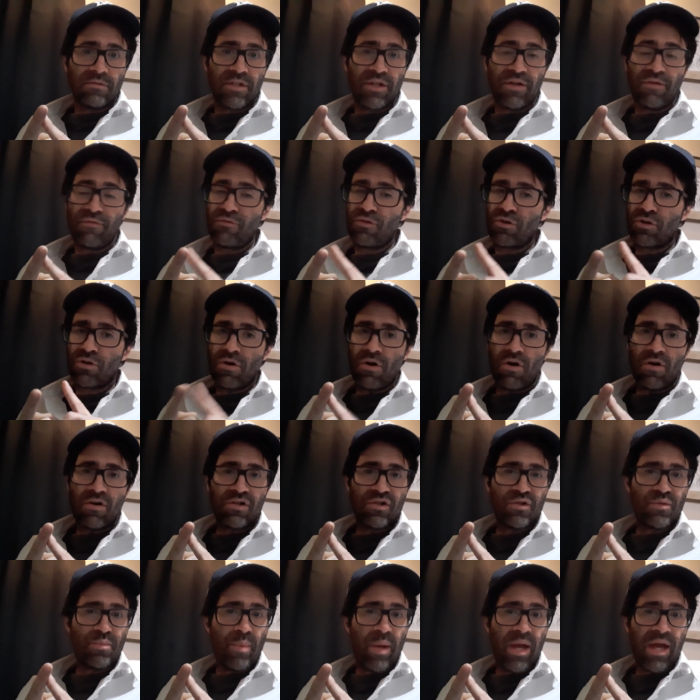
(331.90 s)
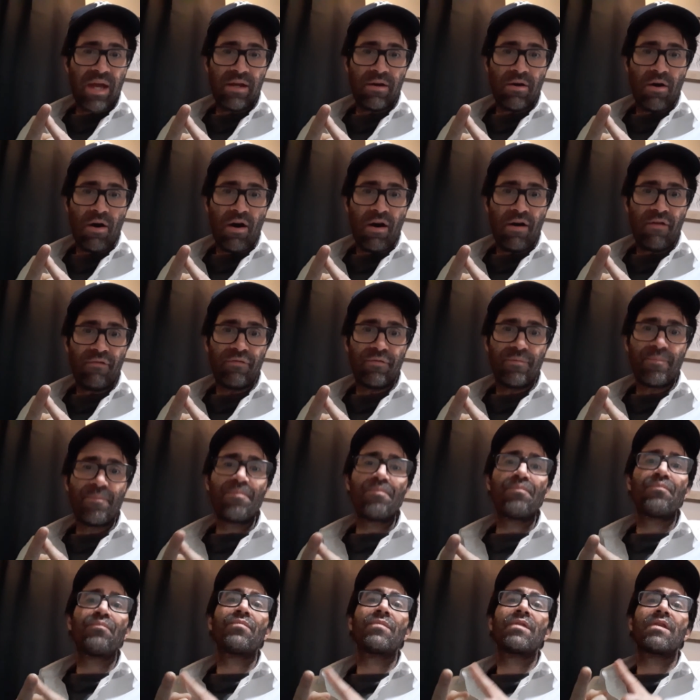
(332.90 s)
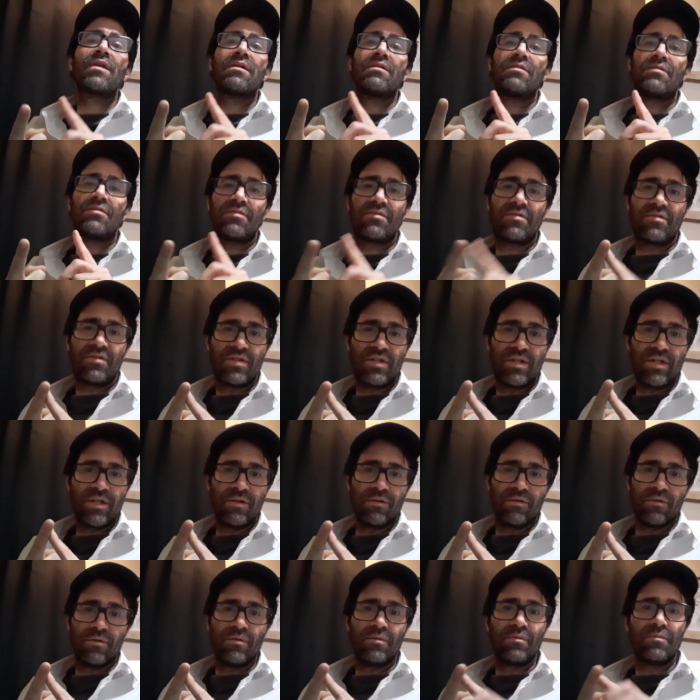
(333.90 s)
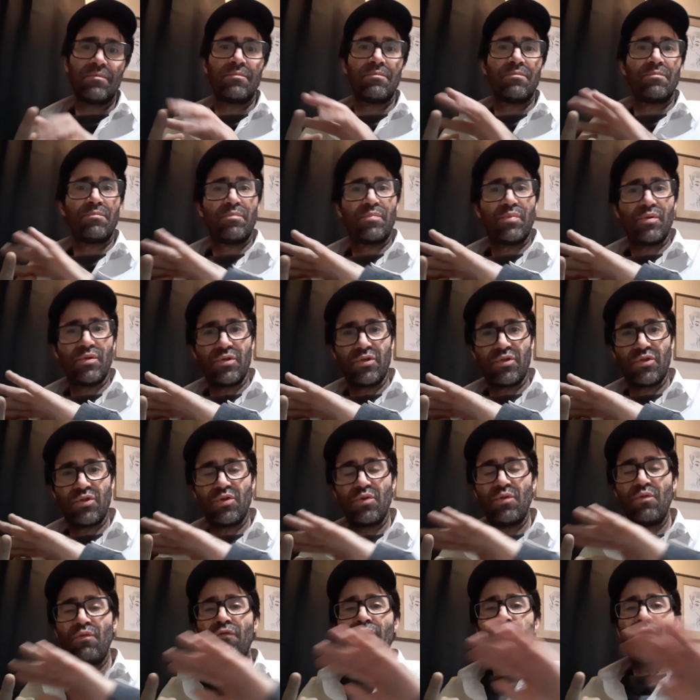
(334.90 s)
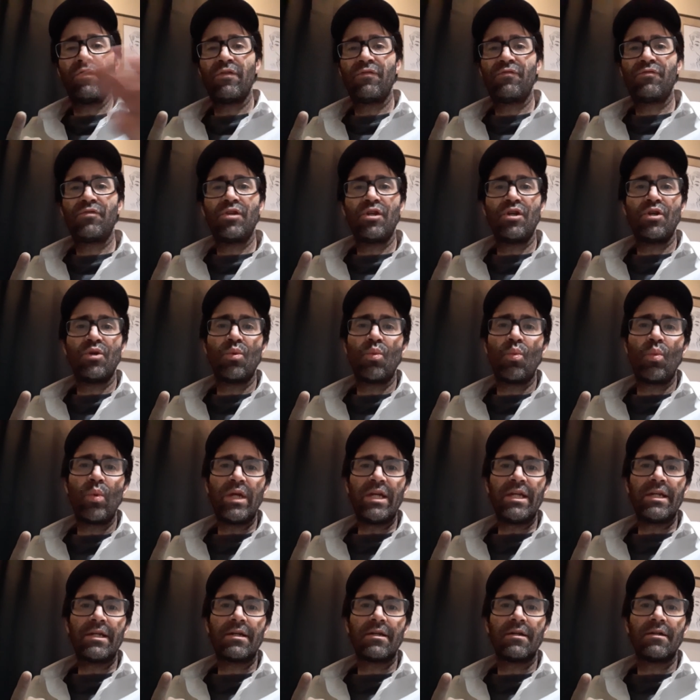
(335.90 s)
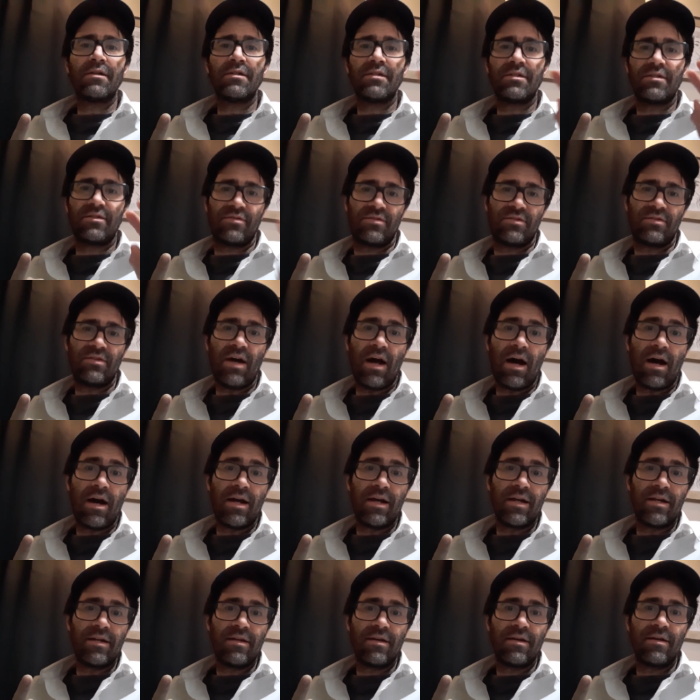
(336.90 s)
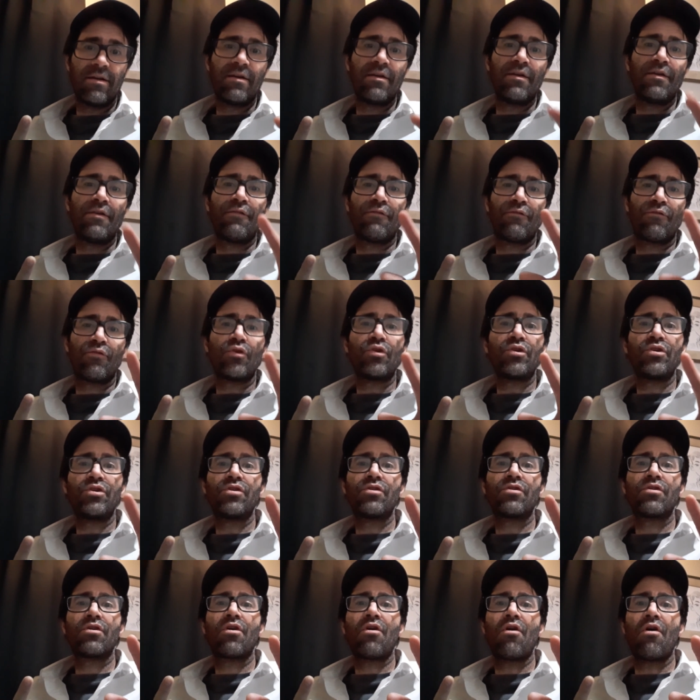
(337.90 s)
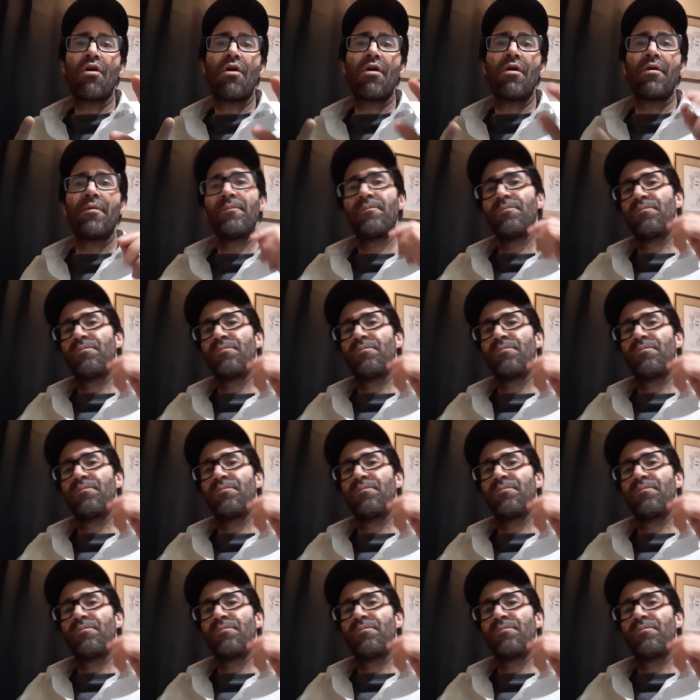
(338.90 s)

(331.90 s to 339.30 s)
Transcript: If your car is paid off, still put 250 a week aside for your car.